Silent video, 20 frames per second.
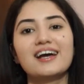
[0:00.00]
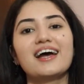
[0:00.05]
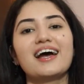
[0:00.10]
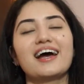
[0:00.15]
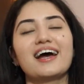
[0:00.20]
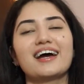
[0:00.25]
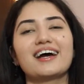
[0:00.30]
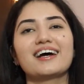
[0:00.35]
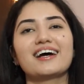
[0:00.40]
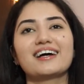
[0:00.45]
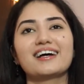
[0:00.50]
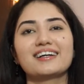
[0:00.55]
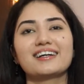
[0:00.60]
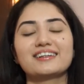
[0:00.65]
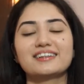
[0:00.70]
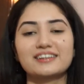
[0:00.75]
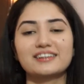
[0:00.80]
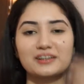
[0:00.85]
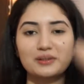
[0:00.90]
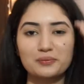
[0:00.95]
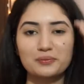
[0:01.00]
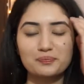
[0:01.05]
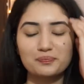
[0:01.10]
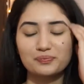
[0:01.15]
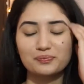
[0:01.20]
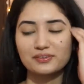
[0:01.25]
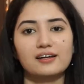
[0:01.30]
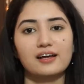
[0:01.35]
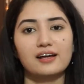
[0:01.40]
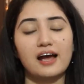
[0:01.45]
And
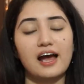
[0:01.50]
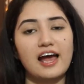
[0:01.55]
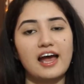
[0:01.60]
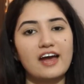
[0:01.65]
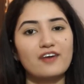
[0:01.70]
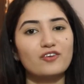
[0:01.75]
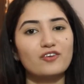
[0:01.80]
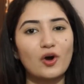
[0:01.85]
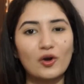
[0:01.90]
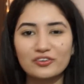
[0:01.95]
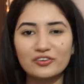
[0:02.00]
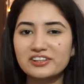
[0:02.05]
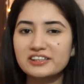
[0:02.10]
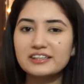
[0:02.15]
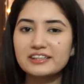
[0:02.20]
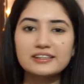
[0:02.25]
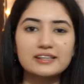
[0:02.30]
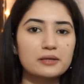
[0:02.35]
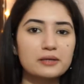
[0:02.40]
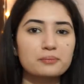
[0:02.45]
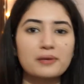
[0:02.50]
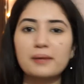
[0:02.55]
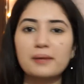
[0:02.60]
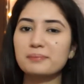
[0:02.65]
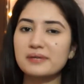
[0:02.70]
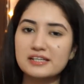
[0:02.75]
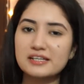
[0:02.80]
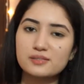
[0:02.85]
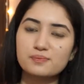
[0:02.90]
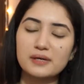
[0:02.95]
I have already done my
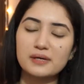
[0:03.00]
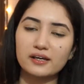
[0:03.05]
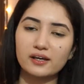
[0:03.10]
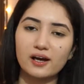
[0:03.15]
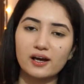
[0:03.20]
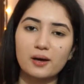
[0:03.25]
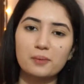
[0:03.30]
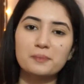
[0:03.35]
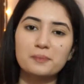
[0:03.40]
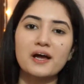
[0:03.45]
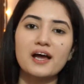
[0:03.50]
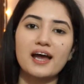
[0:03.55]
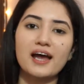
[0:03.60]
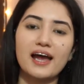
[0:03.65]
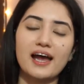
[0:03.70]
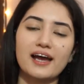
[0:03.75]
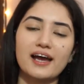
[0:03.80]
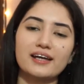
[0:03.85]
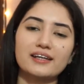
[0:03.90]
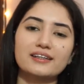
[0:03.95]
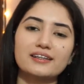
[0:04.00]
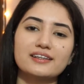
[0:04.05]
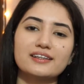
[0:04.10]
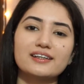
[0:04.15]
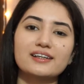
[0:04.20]
base makeup, and